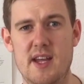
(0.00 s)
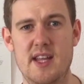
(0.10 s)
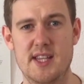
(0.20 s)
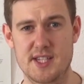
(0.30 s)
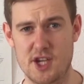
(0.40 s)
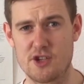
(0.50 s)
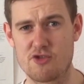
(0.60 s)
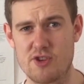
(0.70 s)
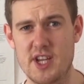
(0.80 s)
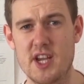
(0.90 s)
in this
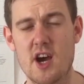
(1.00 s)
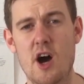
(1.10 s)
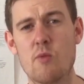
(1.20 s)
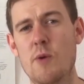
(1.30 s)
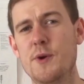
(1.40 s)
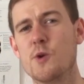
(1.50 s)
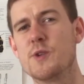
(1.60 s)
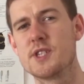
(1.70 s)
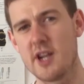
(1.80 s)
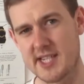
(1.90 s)
country are what we
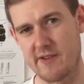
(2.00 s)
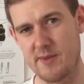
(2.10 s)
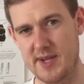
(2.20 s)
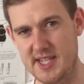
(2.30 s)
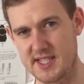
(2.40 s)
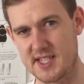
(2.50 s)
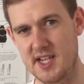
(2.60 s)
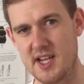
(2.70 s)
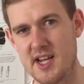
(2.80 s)
call solitary bees.